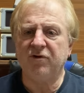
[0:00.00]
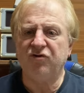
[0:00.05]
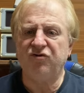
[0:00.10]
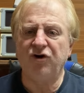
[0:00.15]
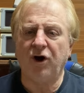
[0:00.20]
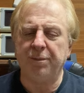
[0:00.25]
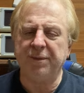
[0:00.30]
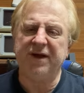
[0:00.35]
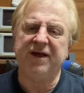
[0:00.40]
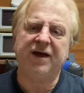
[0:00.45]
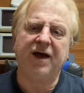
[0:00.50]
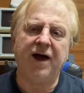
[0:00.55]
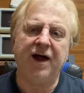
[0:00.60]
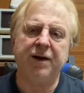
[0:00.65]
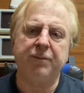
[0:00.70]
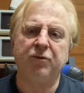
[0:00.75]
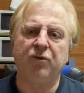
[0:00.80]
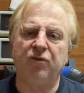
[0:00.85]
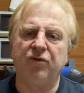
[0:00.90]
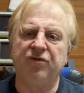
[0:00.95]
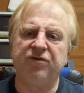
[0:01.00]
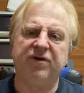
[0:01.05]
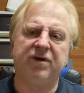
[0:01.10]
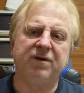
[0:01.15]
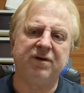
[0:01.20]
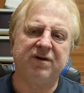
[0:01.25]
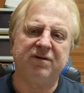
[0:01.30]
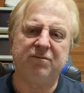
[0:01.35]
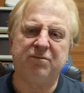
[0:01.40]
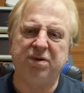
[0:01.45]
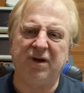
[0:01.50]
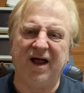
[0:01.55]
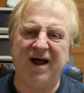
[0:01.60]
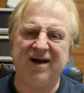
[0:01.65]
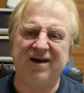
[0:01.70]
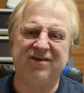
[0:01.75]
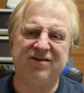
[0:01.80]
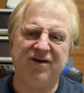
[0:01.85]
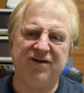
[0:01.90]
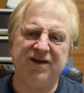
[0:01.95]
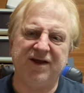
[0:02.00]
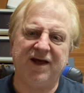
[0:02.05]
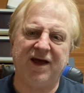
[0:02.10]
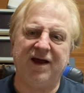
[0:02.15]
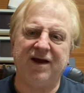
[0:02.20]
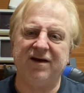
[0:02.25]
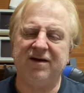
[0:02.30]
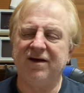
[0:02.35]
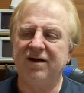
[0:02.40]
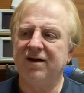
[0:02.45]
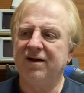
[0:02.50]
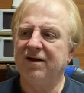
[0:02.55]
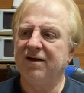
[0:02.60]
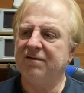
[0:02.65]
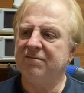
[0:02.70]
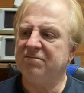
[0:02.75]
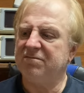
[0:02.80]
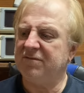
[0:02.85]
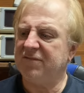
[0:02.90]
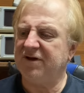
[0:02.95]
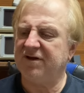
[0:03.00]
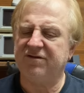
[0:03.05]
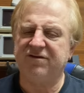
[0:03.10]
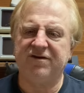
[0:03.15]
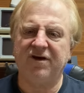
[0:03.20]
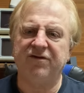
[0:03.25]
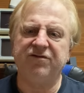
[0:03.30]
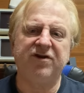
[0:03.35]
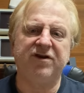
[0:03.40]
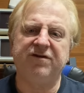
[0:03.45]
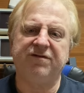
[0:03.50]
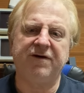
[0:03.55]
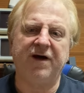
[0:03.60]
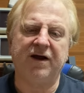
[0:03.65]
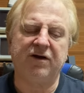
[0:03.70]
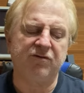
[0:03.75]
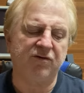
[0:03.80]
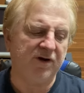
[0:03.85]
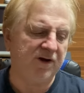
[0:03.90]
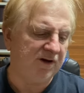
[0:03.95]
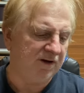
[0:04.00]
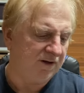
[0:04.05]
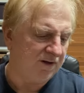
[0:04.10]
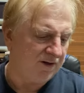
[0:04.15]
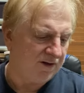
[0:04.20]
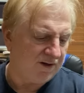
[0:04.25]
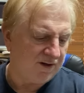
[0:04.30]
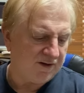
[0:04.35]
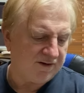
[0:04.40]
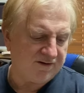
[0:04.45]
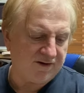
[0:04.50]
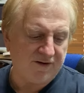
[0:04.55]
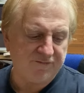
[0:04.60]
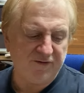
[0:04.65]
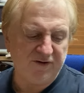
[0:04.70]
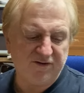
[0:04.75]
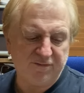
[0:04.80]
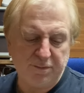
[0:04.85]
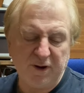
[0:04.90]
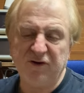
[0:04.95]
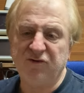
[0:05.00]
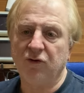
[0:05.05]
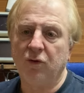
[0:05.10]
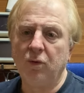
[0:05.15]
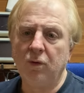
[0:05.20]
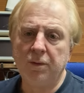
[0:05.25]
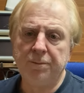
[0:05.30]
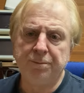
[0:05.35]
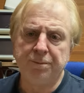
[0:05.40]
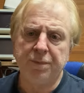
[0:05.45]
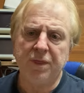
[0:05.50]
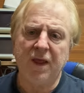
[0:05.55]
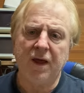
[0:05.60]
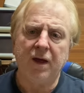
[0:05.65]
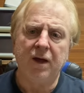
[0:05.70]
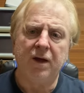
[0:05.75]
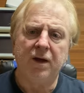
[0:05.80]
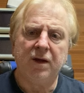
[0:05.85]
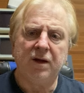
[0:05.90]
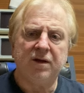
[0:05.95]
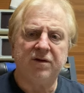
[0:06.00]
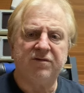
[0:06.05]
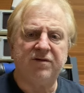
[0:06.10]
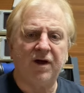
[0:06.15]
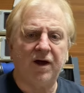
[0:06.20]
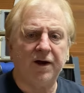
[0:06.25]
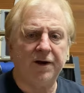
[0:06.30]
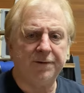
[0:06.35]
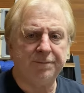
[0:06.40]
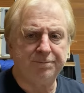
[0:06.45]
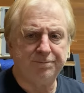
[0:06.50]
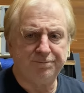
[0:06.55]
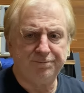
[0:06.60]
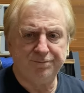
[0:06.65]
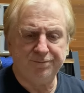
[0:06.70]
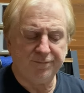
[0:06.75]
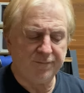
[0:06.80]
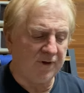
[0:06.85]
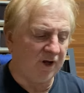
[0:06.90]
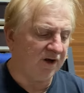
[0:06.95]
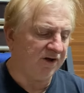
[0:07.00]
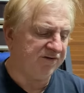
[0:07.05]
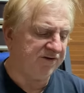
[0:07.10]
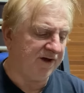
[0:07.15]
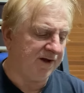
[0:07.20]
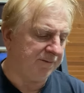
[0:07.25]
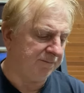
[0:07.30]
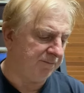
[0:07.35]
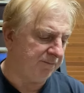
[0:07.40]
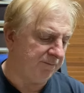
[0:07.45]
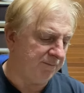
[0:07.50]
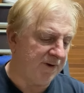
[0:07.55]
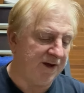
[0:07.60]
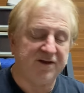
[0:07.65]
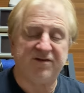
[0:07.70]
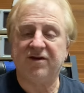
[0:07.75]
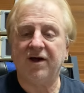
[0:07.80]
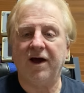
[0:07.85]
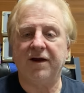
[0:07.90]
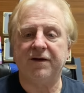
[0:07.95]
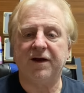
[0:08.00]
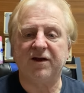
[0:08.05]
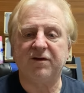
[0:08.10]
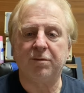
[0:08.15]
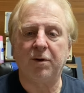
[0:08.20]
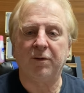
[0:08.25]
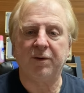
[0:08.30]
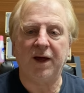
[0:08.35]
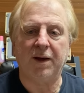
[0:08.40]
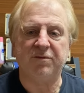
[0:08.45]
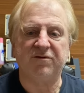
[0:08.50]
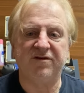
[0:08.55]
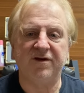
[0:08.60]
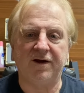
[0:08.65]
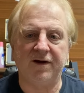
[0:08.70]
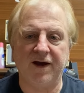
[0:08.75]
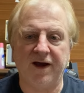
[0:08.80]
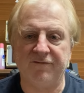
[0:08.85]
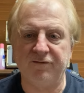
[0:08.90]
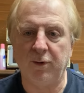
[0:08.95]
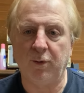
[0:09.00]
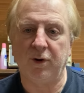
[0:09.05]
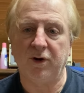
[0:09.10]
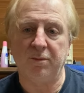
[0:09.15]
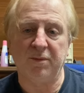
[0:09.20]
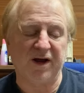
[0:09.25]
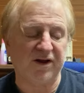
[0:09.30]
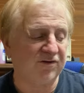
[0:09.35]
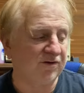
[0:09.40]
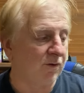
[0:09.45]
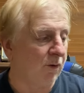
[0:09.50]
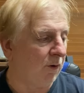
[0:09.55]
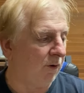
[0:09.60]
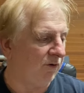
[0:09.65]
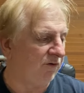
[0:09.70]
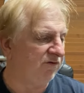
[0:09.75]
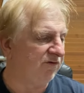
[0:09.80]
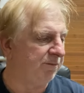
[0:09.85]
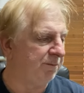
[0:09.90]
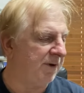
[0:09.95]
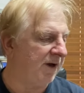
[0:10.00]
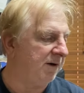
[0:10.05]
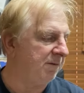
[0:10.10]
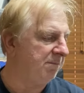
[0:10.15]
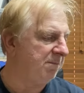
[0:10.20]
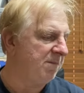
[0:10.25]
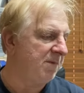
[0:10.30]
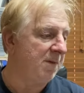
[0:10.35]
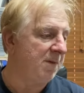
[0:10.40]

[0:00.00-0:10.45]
chopping cables and plugs on the end. There's a sausage factory. It's nothing special. So, like I said, me saying that's probably upset everyone who makes coils, but